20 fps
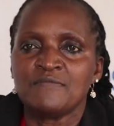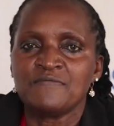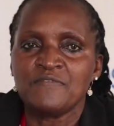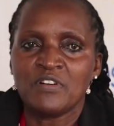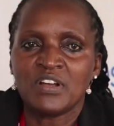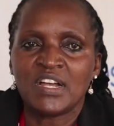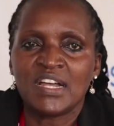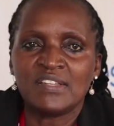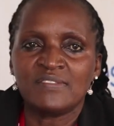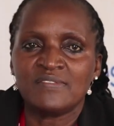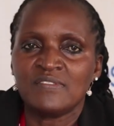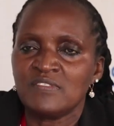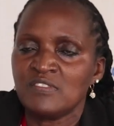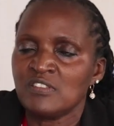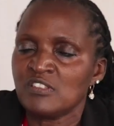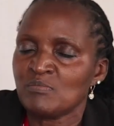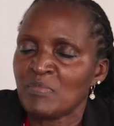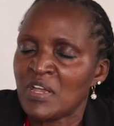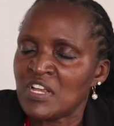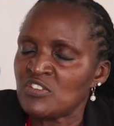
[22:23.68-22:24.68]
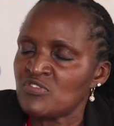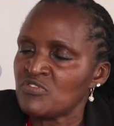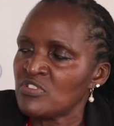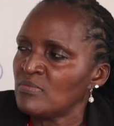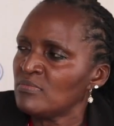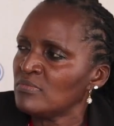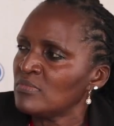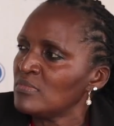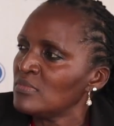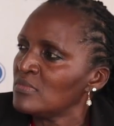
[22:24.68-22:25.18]
Focus, this is my
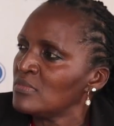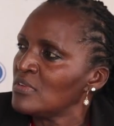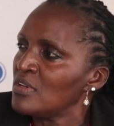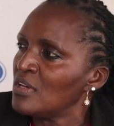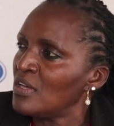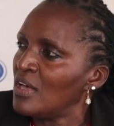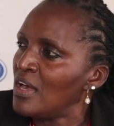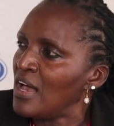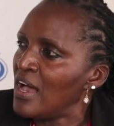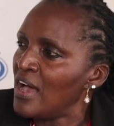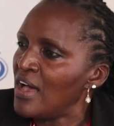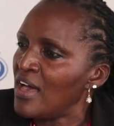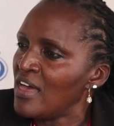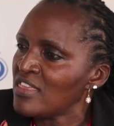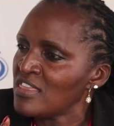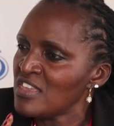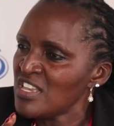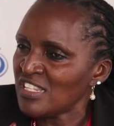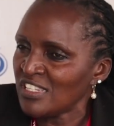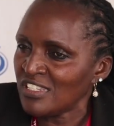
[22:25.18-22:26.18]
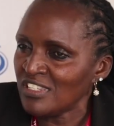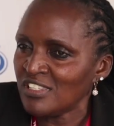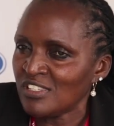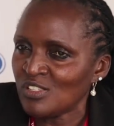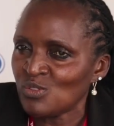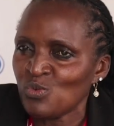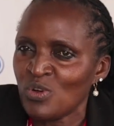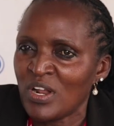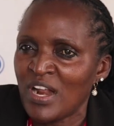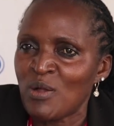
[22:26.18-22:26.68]
dream. This
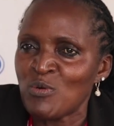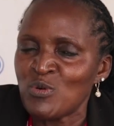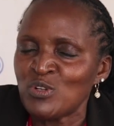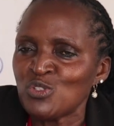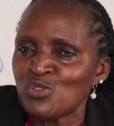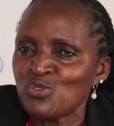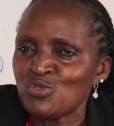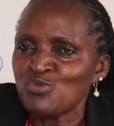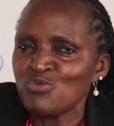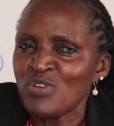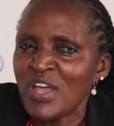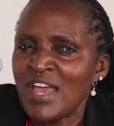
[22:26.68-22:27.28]
is what I want to do.